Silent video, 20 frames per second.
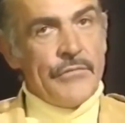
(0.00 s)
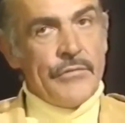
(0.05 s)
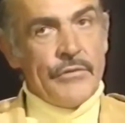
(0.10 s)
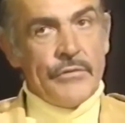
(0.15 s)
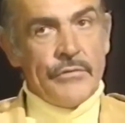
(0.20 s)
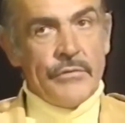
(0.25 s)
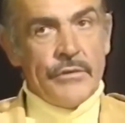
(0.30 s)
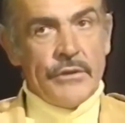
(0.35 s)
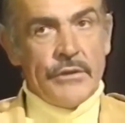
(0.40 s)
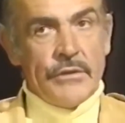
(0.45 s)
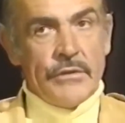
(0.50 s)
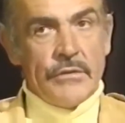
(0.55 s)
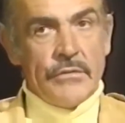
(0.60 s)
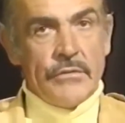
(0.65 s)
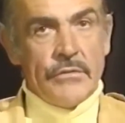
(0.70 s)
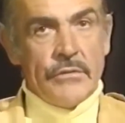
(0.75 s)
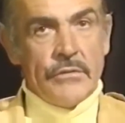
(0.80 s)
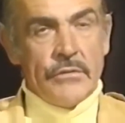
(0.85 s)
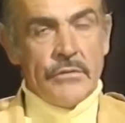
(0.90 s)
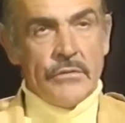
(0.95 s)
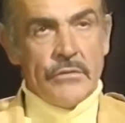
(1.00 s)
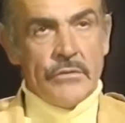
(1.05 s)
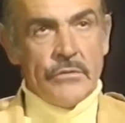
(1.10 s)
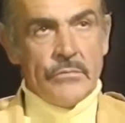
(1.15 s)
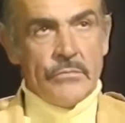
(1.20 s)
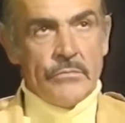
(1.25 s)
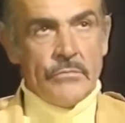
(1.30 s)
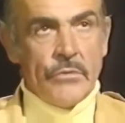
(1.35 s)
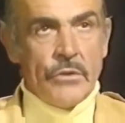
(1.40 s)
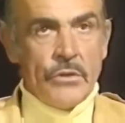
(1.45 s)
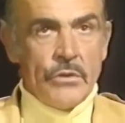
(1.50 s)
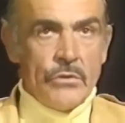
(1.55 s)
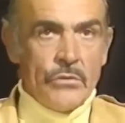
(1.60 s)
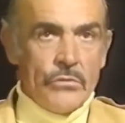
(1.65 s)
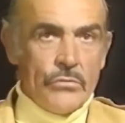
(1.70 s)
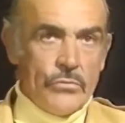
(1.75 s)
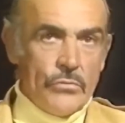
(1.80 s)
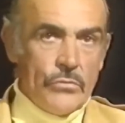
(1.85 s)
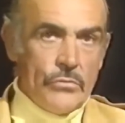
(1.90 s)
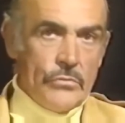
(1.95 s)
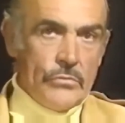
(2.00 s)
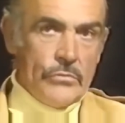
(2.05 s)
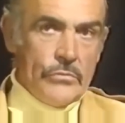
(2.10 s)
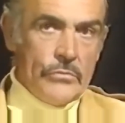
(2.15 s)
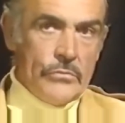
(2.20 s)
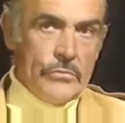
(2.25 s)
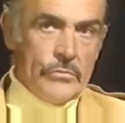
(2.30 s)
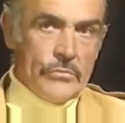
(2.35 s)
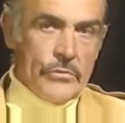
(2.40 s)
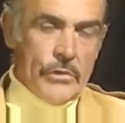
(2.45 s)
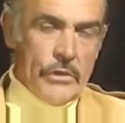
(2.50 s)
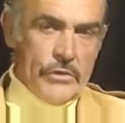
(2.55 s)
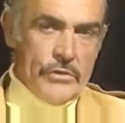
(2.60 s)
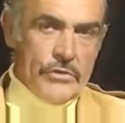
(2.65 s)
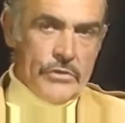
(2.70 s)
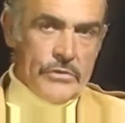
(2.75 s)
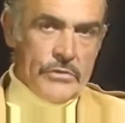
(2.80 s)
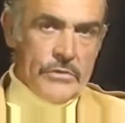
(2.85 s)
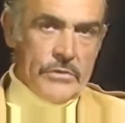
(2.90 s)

According to him, that's the main attraction of the